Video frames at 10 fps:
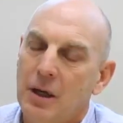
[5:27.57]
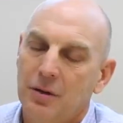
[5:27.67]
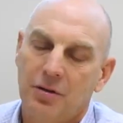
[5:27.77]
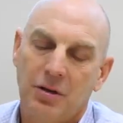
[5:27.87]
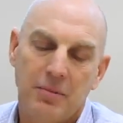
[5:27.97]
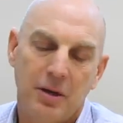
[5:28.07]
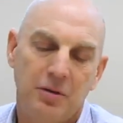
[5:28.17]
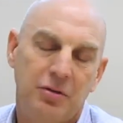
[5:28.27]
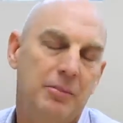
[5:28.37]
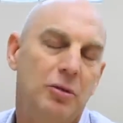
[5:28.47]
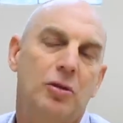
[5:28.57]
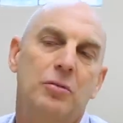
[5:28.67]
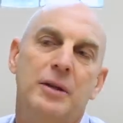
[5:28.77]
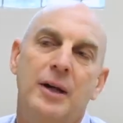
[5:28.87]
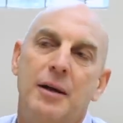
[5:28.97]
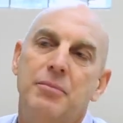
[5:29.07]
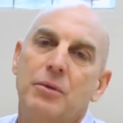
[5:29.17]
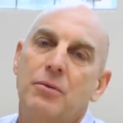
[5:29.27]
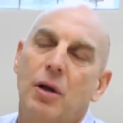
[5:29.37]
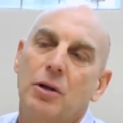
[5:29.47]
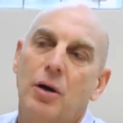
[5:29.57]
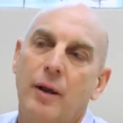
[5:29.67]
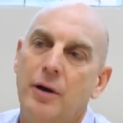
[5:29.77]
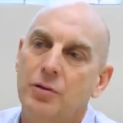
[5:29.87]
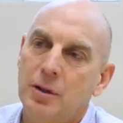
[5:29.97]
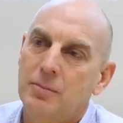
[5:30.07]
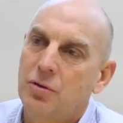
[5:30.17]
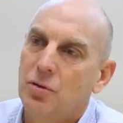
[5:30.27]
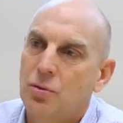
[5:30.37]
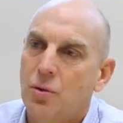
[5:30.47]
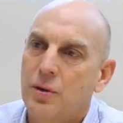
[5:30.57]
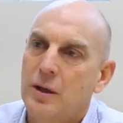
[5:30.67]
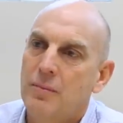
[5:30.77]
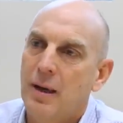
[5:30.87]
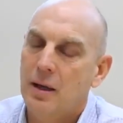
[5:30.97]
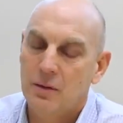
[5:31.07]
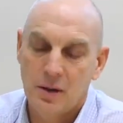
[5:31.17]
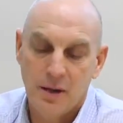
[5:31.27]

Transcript: So some of those symptoms could be that, but a lot of those symptoms you're talking about, in